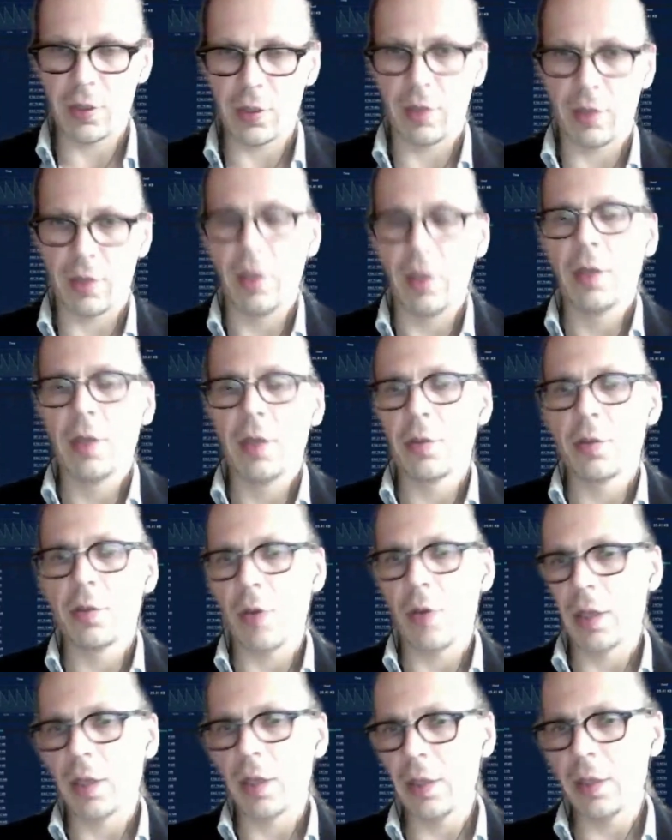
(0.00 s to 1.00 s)
And so
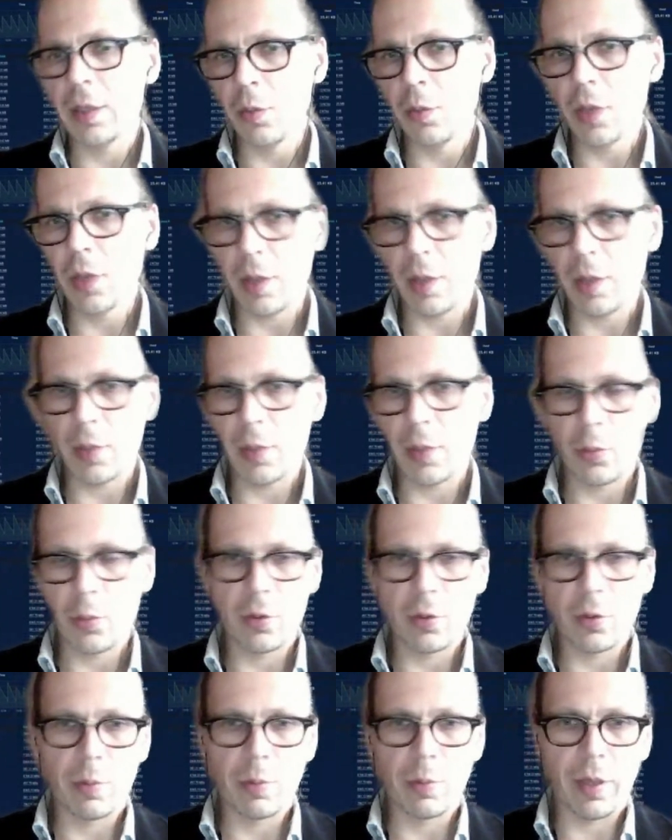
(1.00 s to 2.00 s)
until we come up with
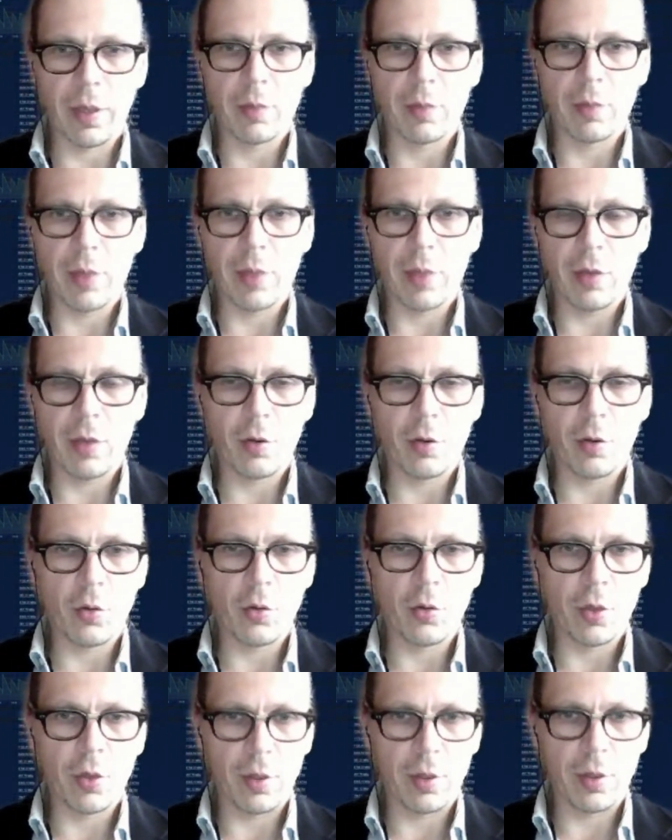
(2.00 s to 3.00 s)
a plug and play
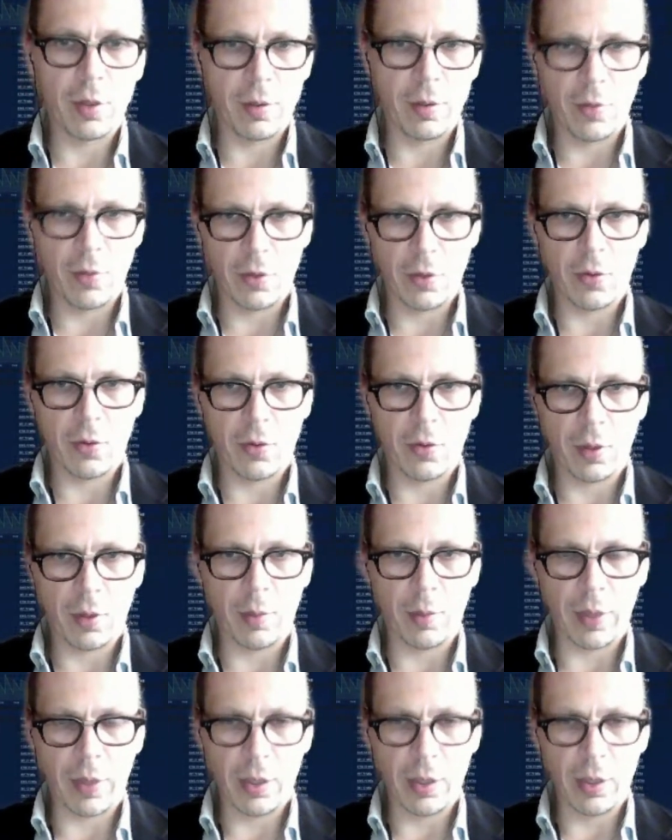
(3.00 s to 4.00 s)
solution on this
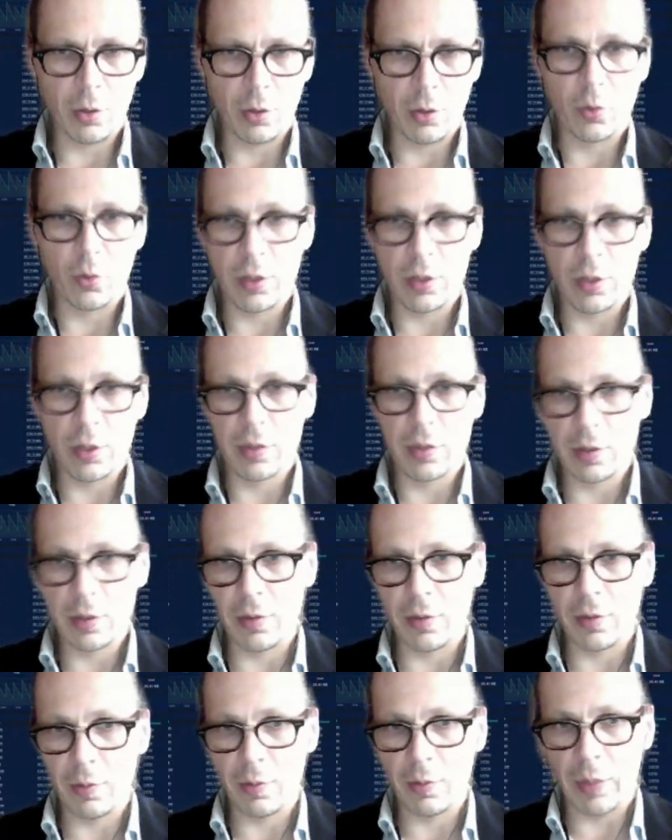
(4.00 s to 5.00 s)
application, which is in
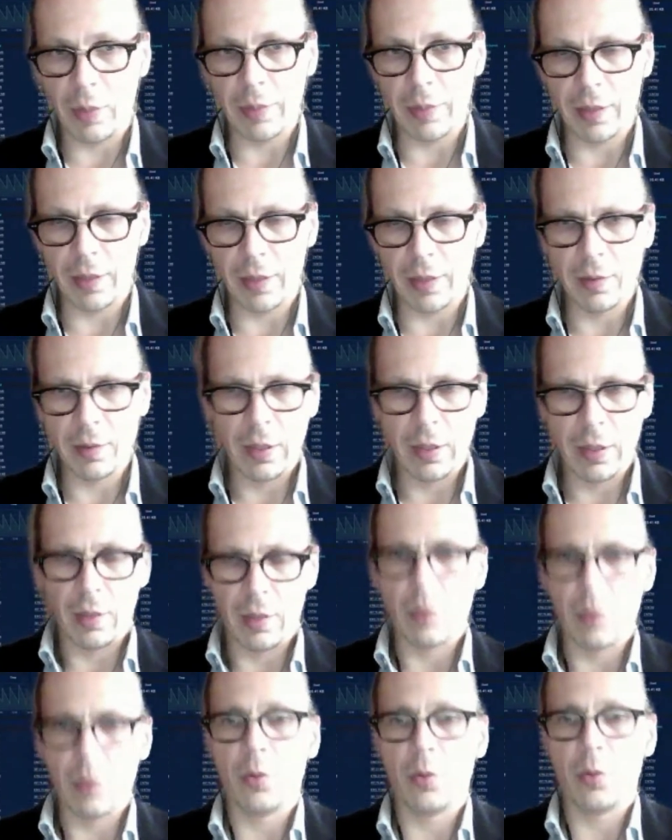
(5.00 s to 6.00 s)
the pipeline,
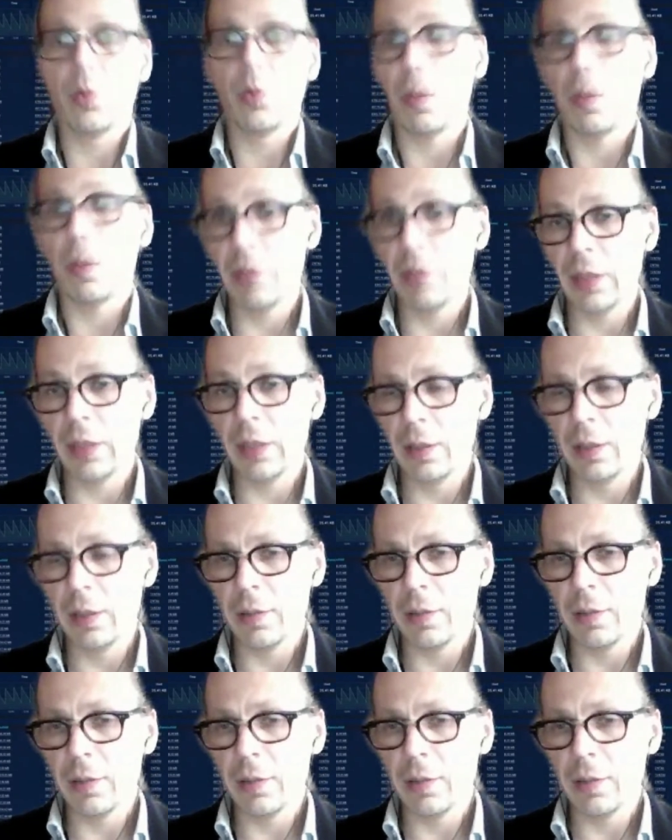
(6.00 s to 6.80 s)
which we are building